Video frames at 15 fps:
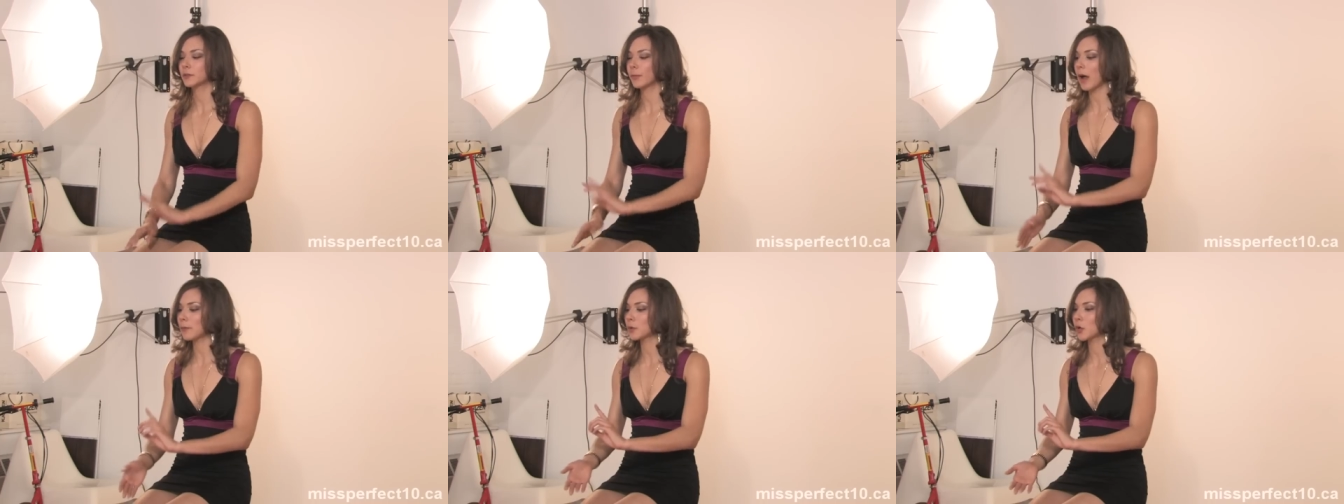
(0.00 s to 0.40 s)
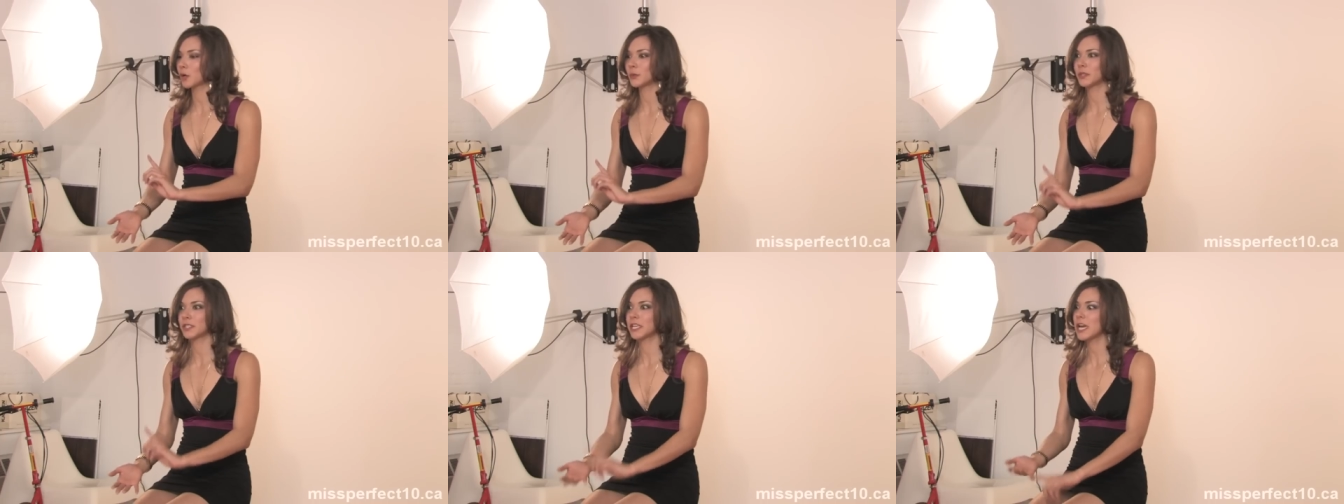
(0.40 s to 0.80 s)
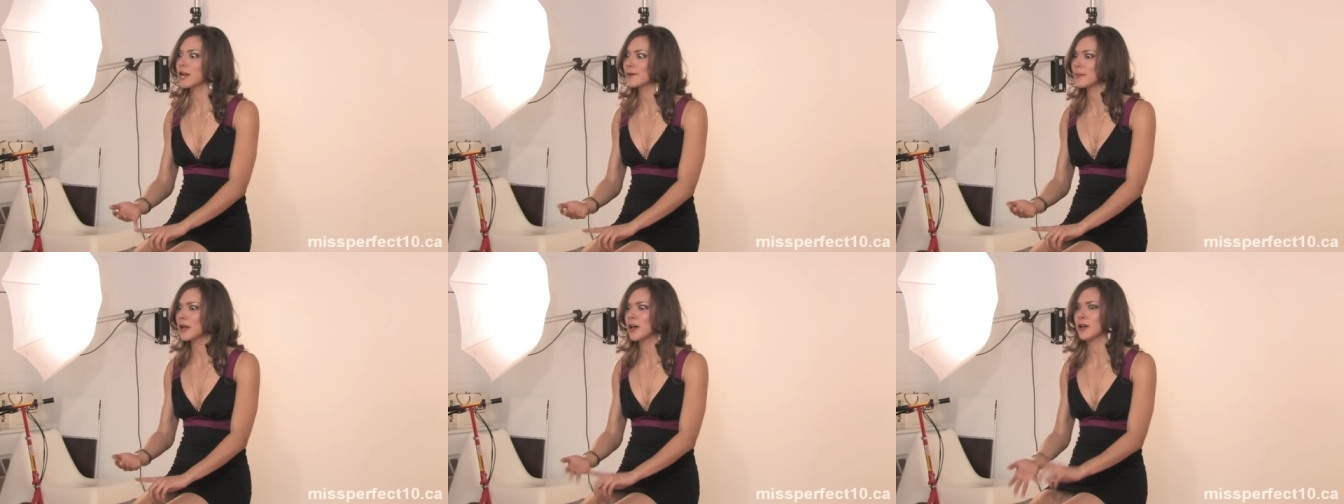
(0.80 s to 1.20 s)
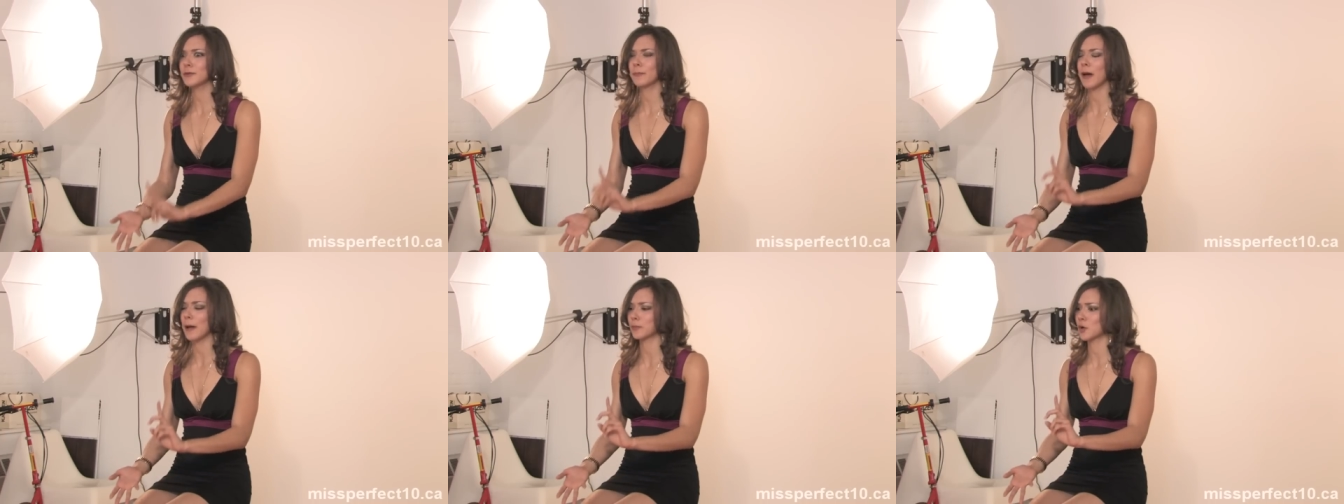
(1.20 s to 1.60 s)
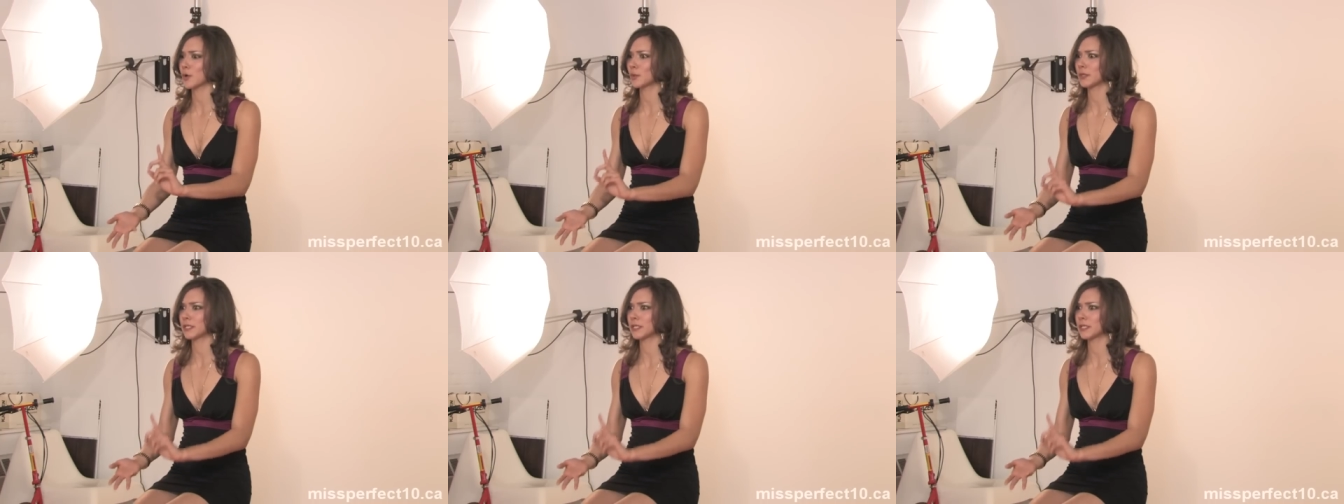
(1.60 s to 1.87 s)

Popcorn with caramel, popcorn